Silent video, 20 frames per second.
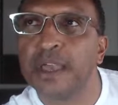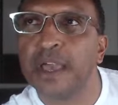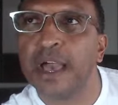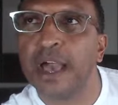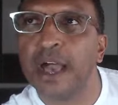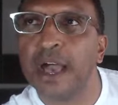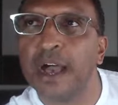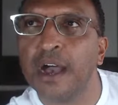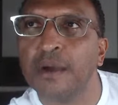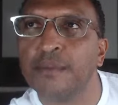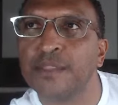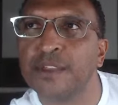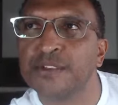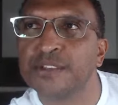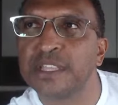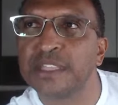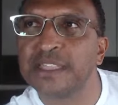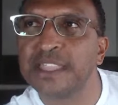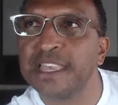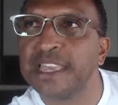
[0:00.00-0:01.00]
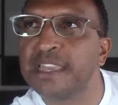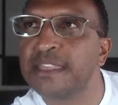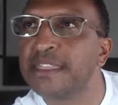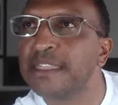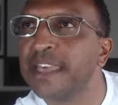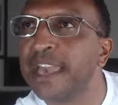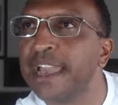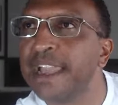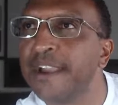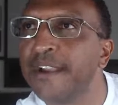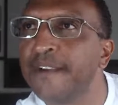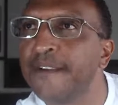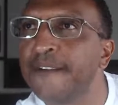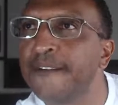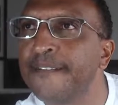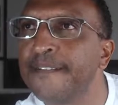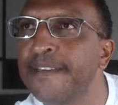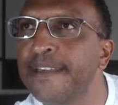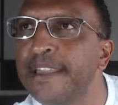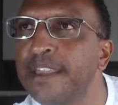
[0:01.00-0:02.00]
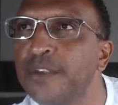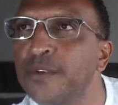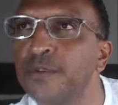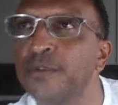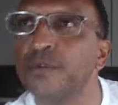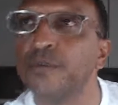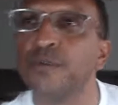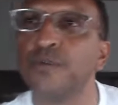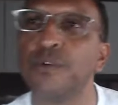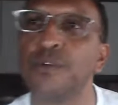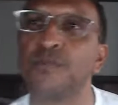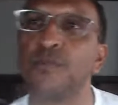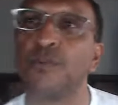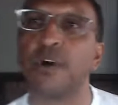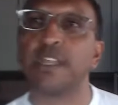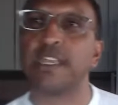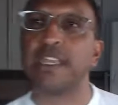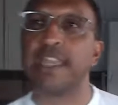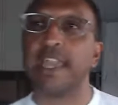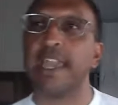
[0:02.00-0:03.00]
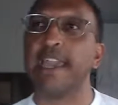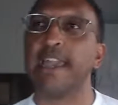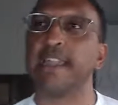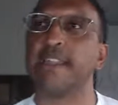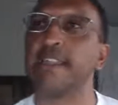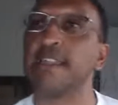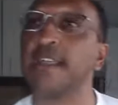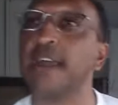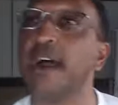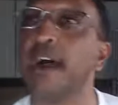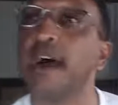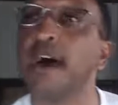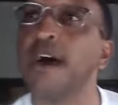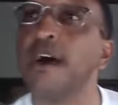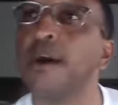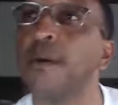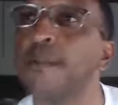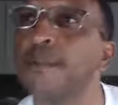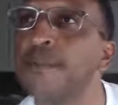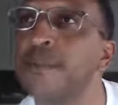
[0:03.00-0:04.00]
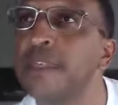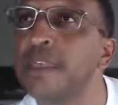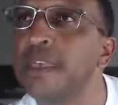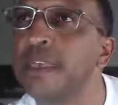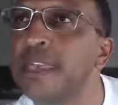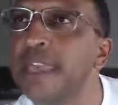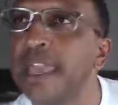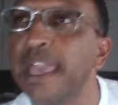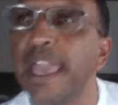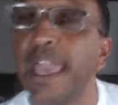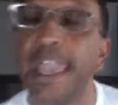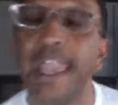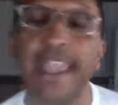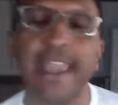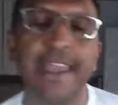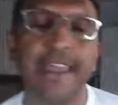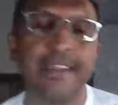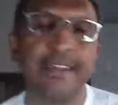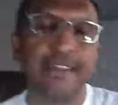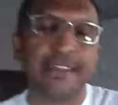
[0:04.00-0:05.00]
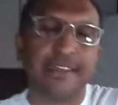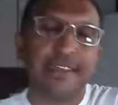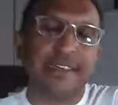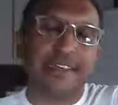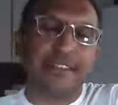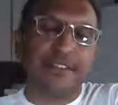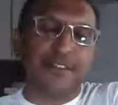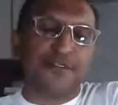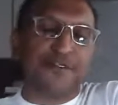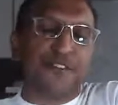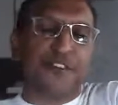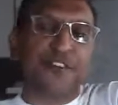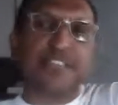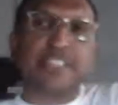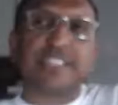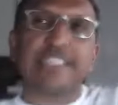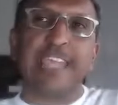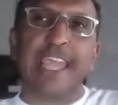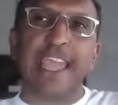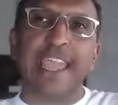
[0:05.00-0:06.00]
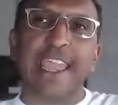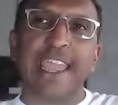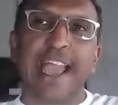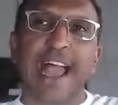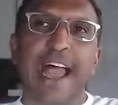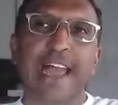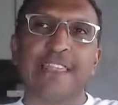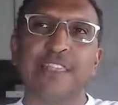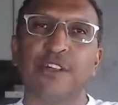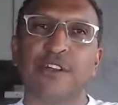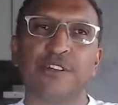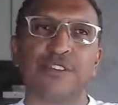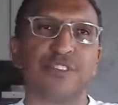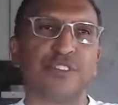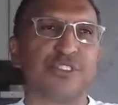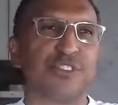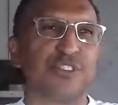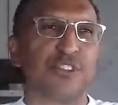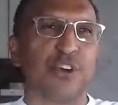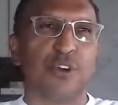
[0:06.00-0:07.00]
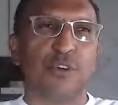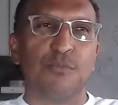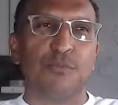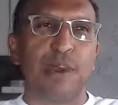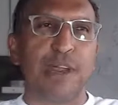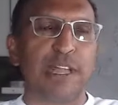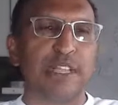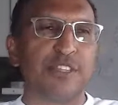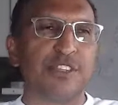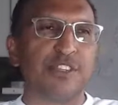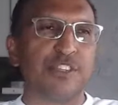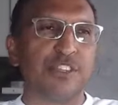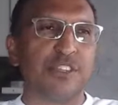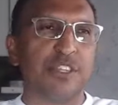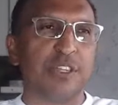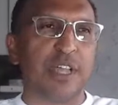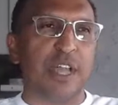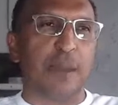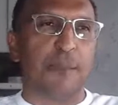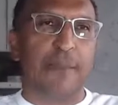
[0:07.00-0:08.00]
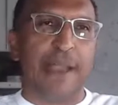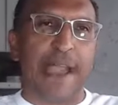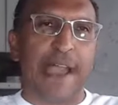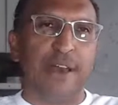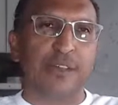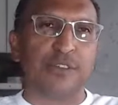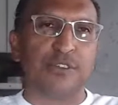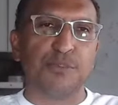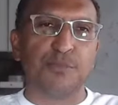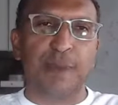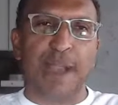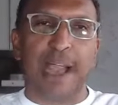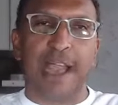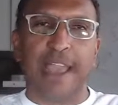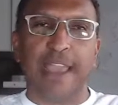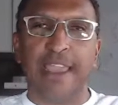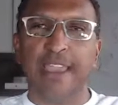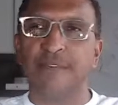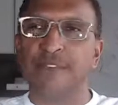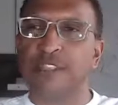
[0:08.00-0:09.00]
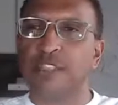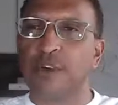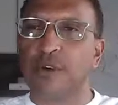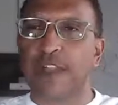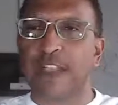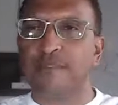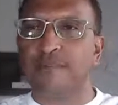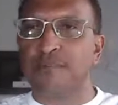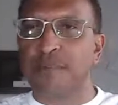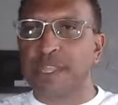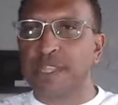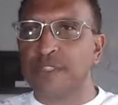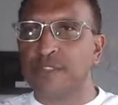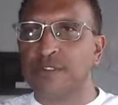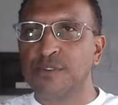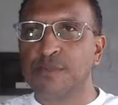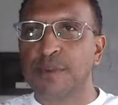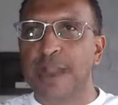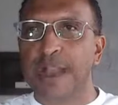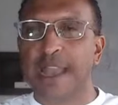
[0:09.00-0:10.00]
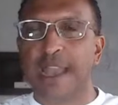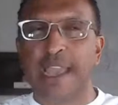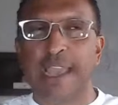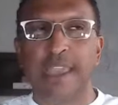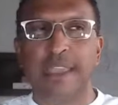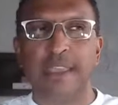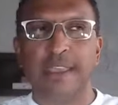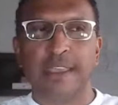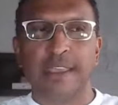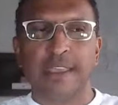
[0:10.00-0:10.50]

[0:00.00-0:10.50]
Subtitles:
There's a link there that you would want to get. And first day, I learned so much about Dubai. Even though I've been to Dubai